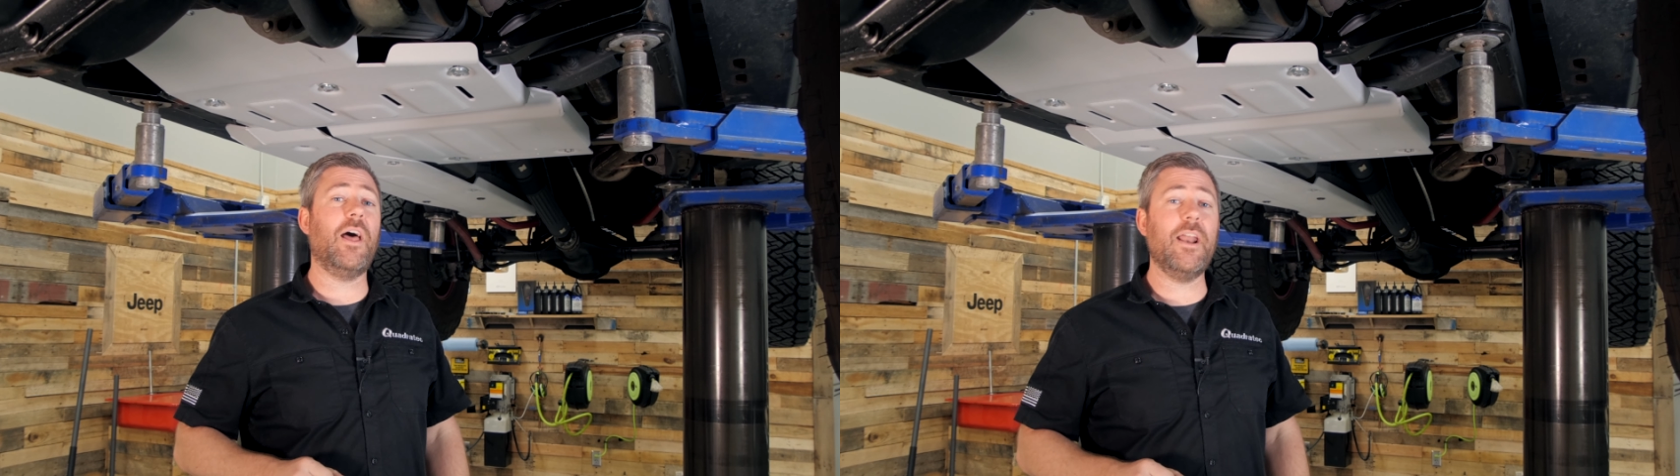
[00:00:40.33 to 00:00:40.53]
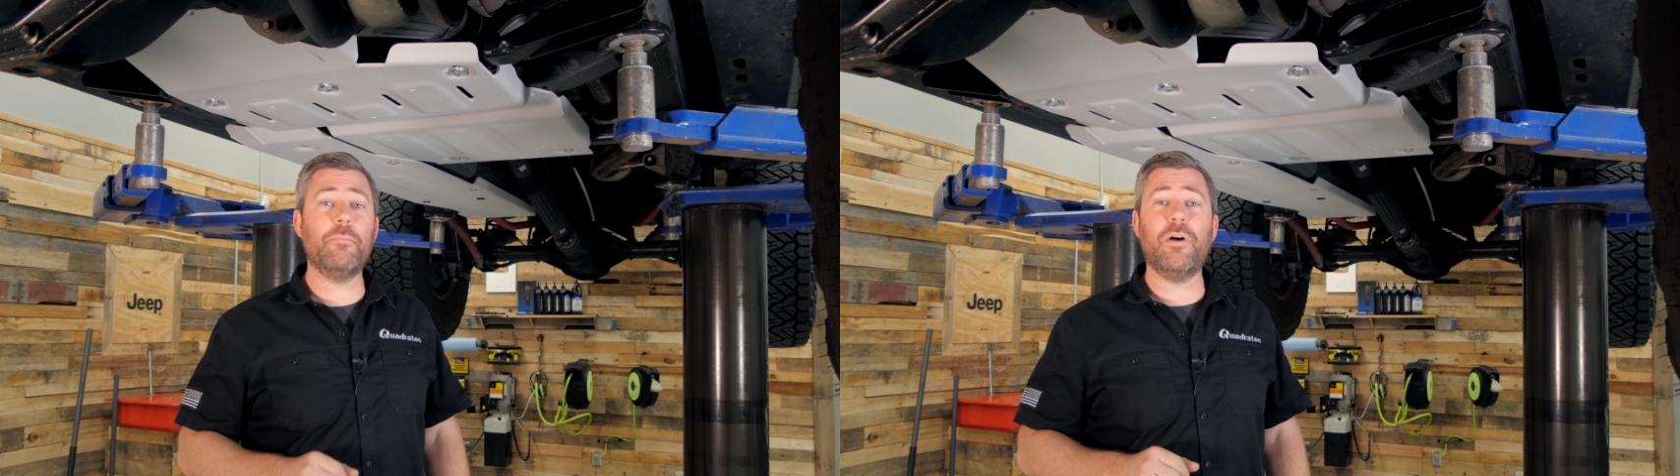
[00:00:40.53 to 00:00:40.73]

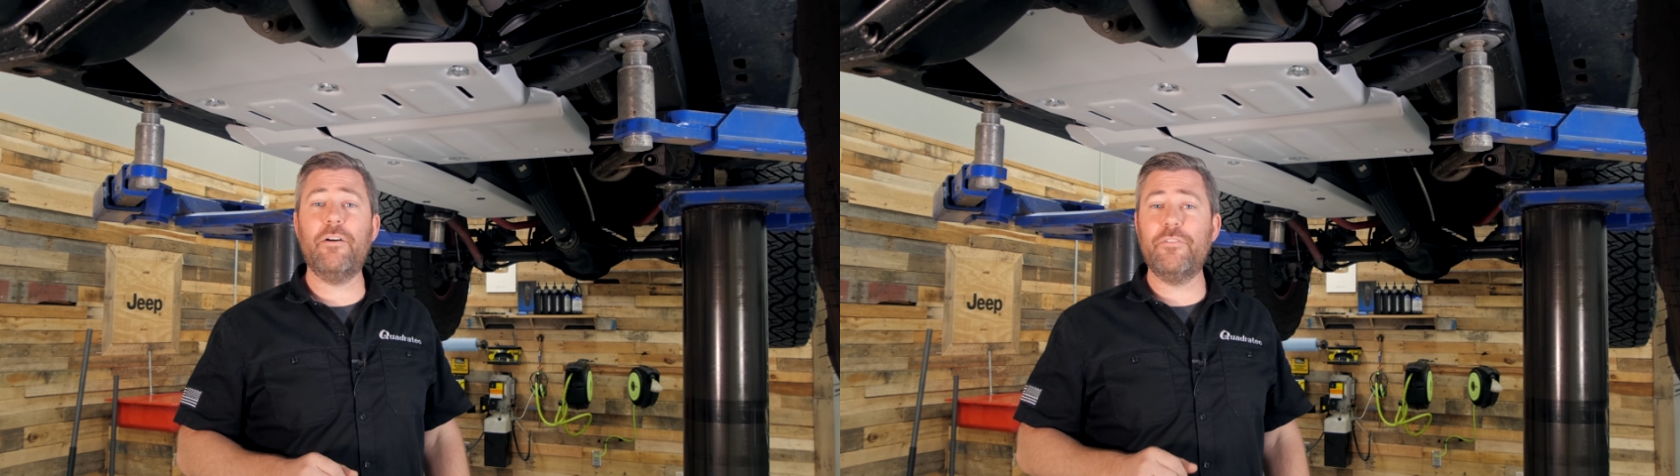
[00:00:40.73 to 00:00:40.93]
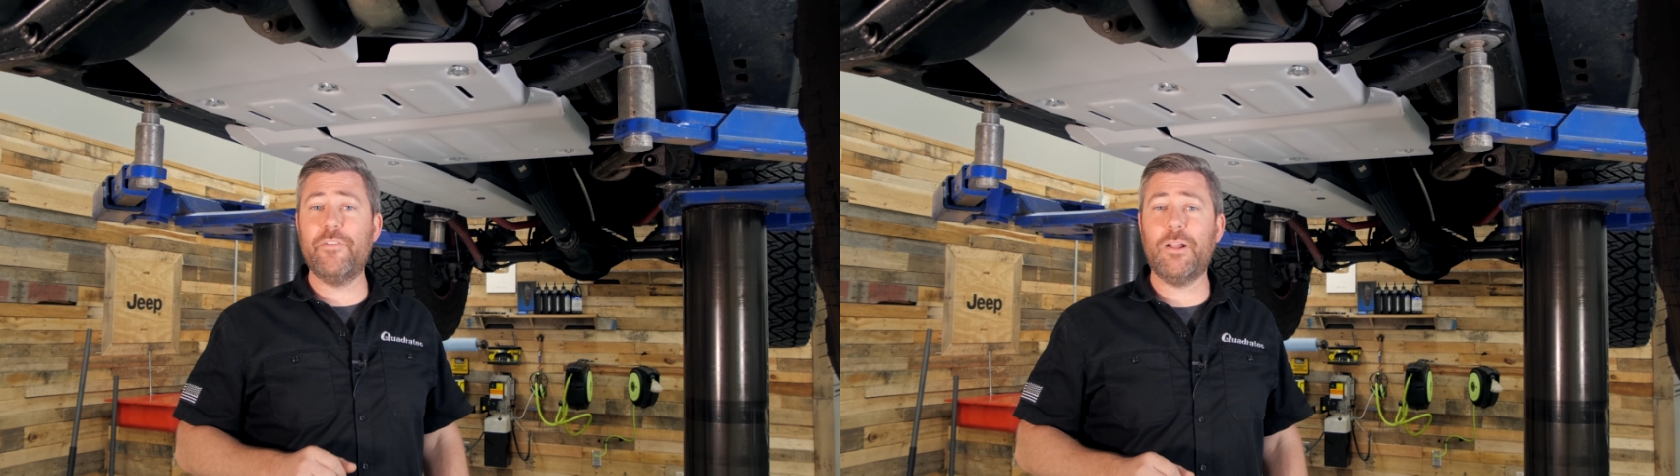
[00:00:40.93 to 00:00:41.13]
lineup
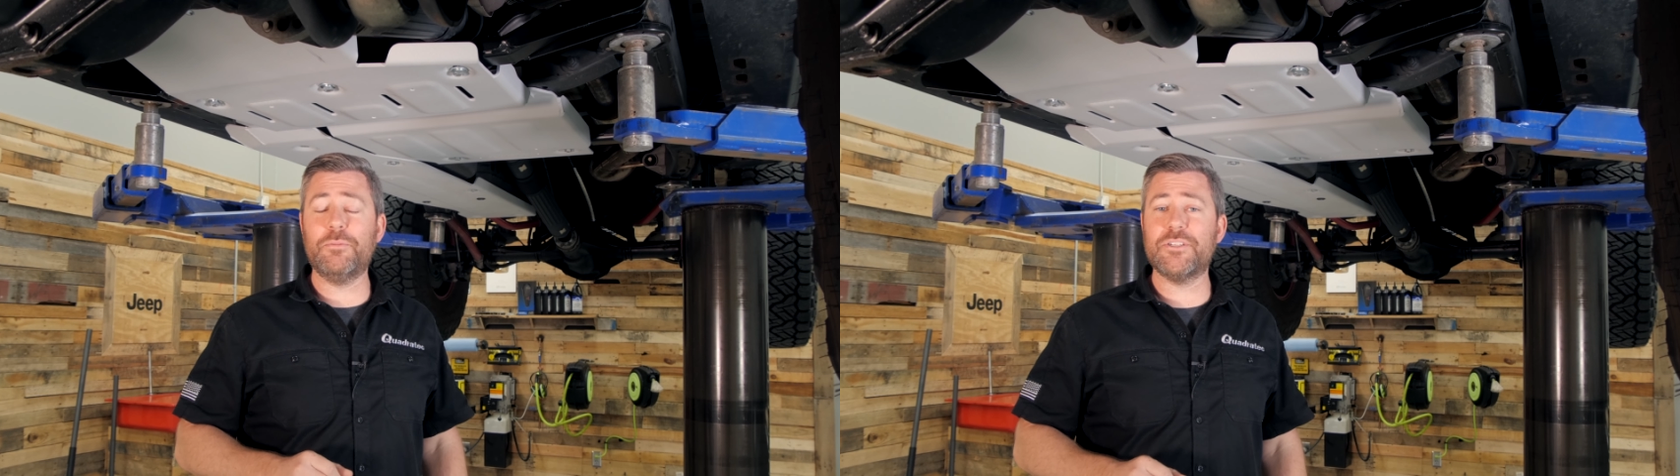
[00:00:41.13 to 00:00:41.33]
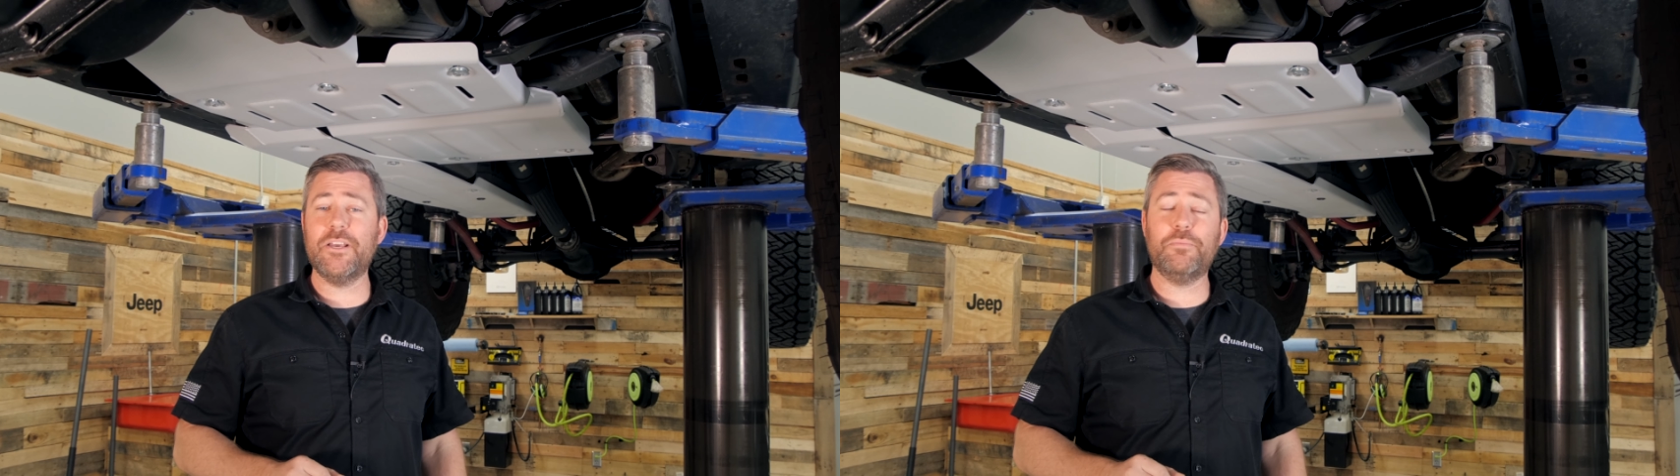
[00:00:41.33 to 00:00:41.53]
of
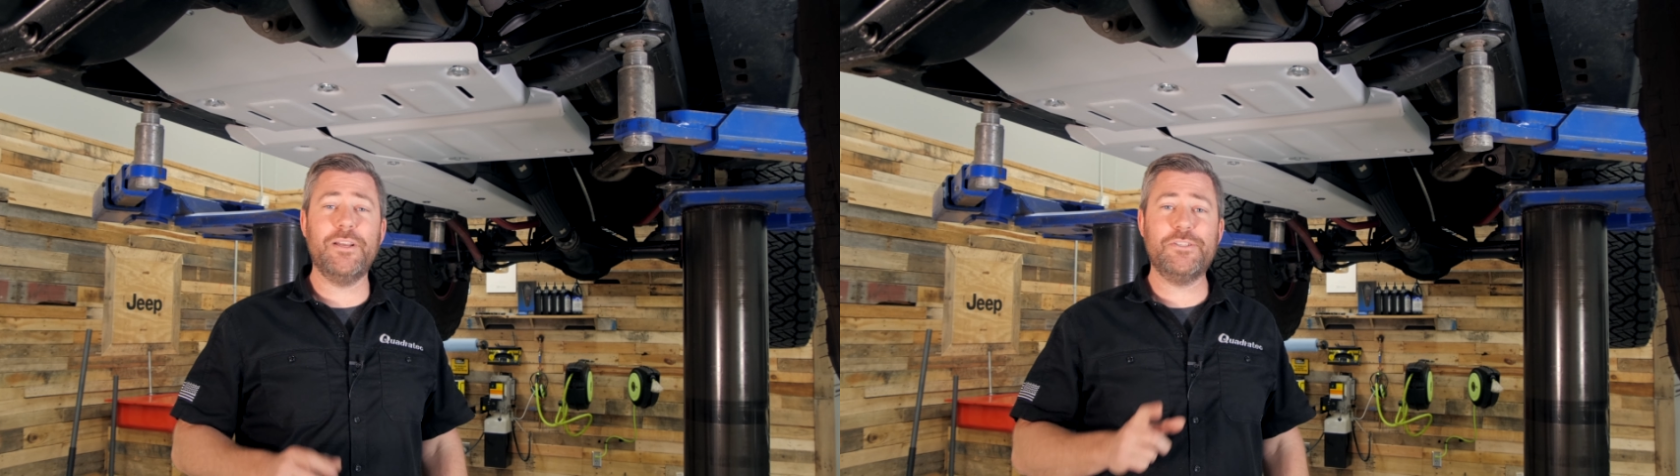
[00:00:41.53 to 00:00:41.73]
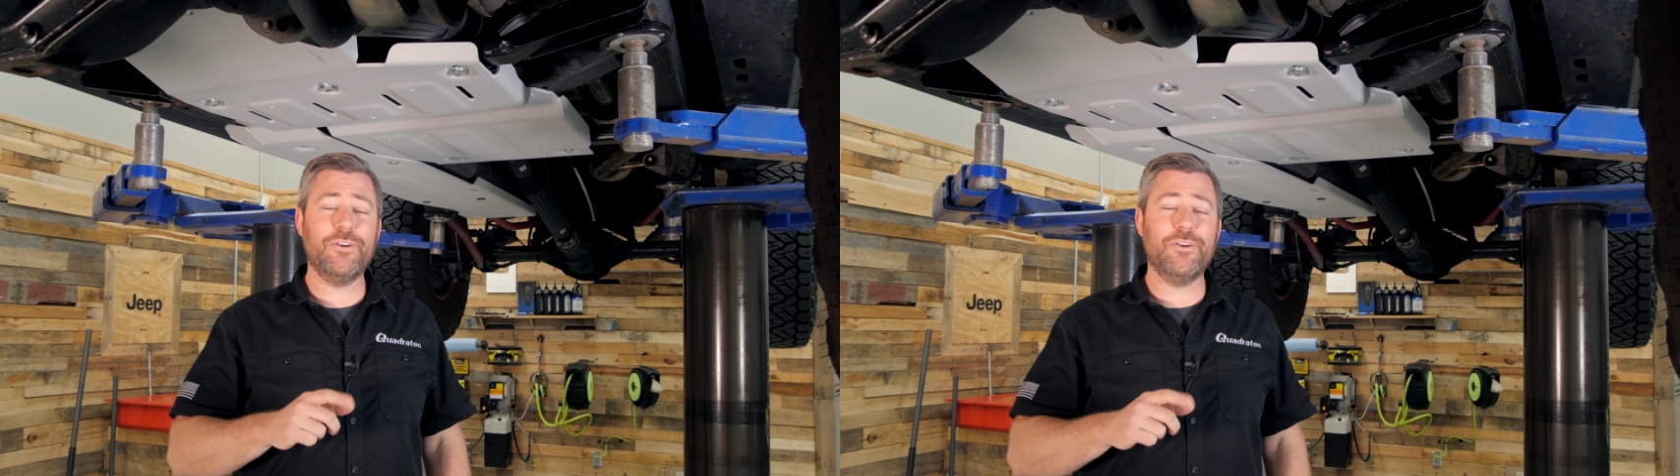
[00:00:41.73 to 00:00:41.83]
available skid plates,